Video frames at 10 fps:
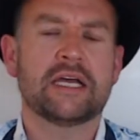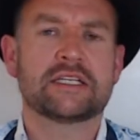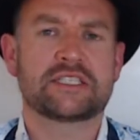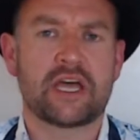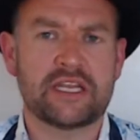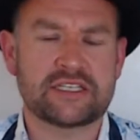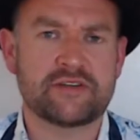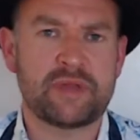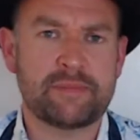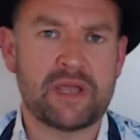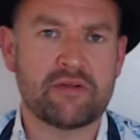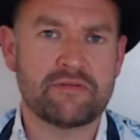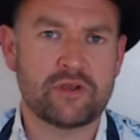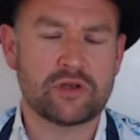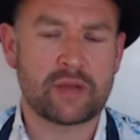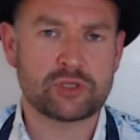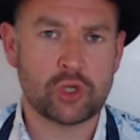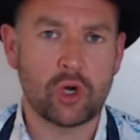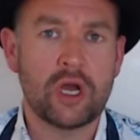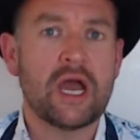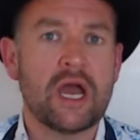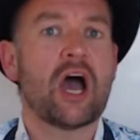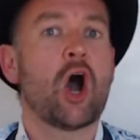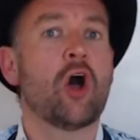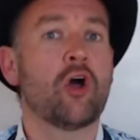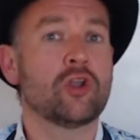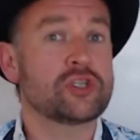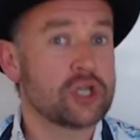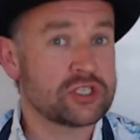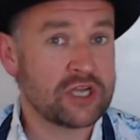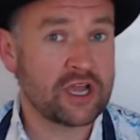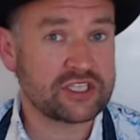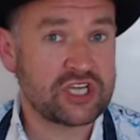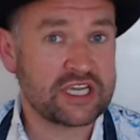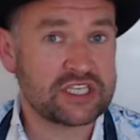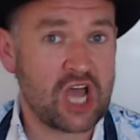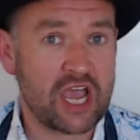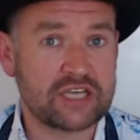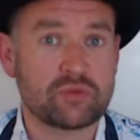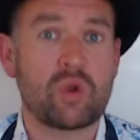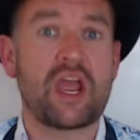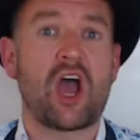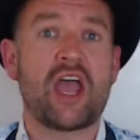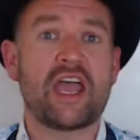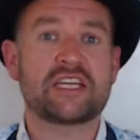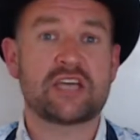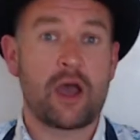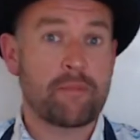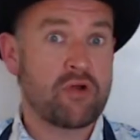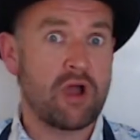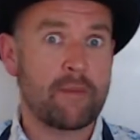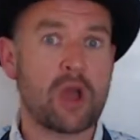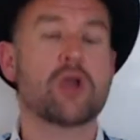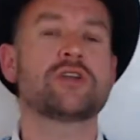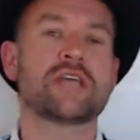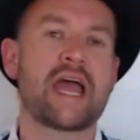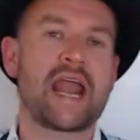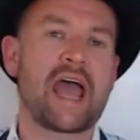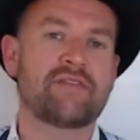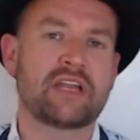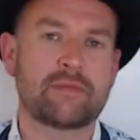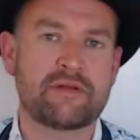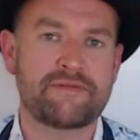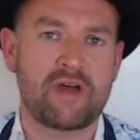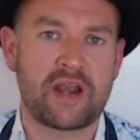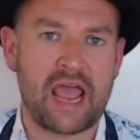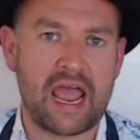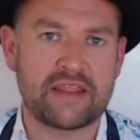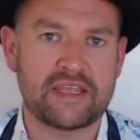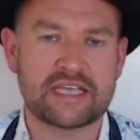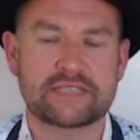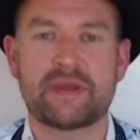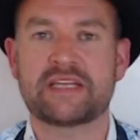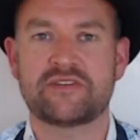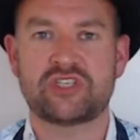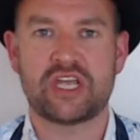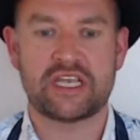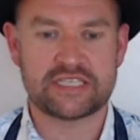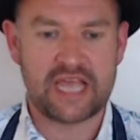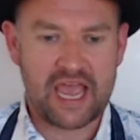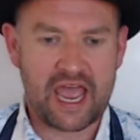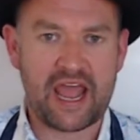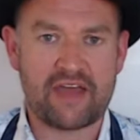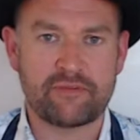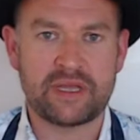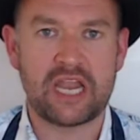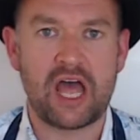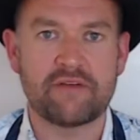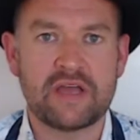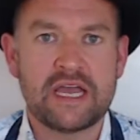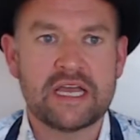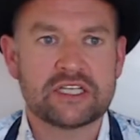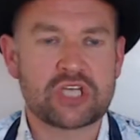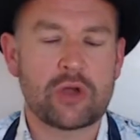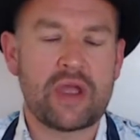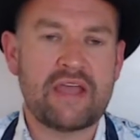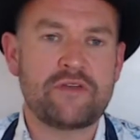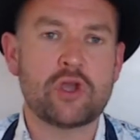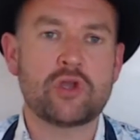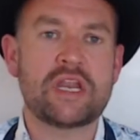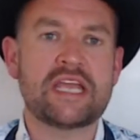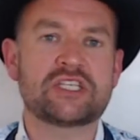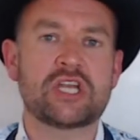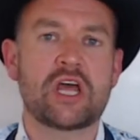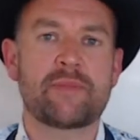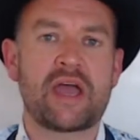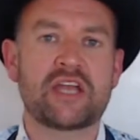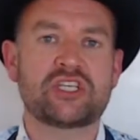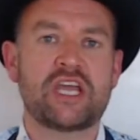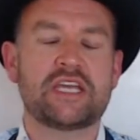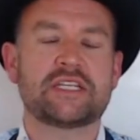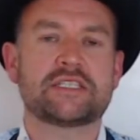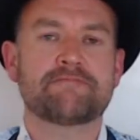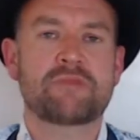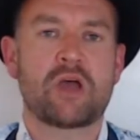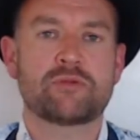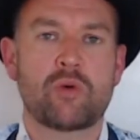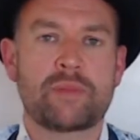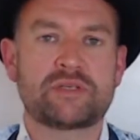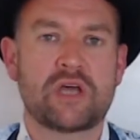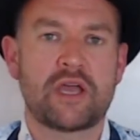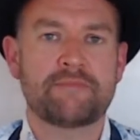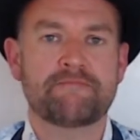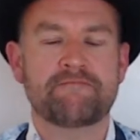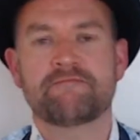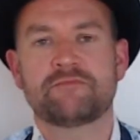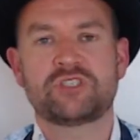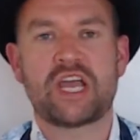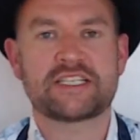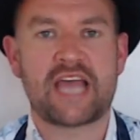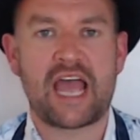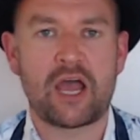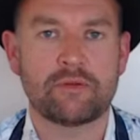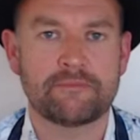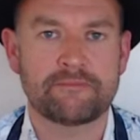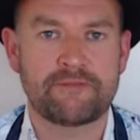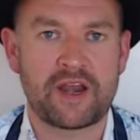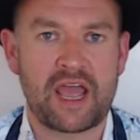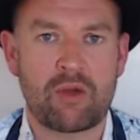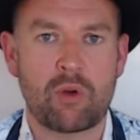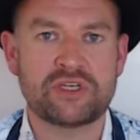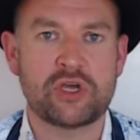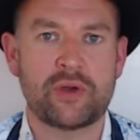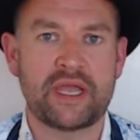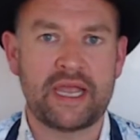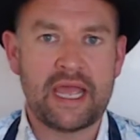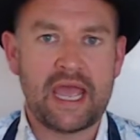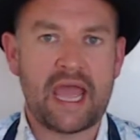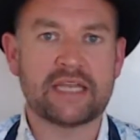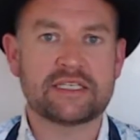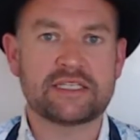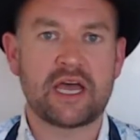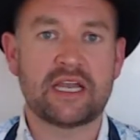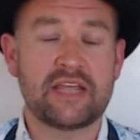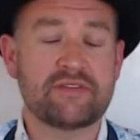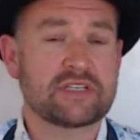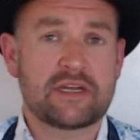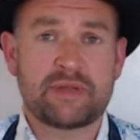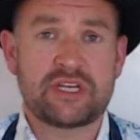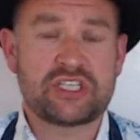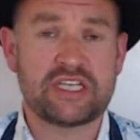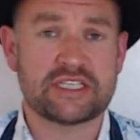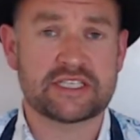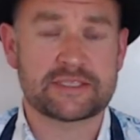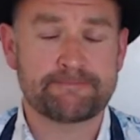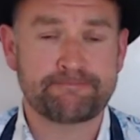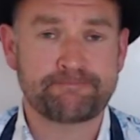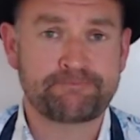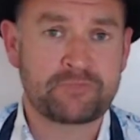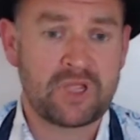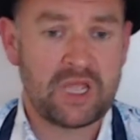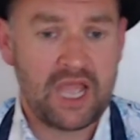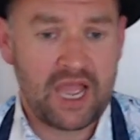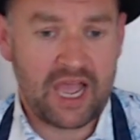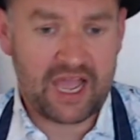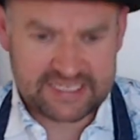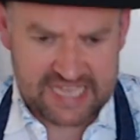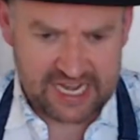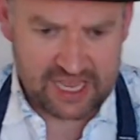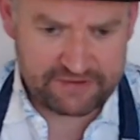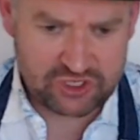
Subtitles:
studies that have been peer reviewed, I'm sure. On Tuesday night is Cheese Night. We are here to promote and have a little bit of fun at the expense of cheese and have a bit of love. So if you need to learn about cheese, come to our website, check us out, find out what we're doing, and leave us a little bit of cheesiness. Is that enough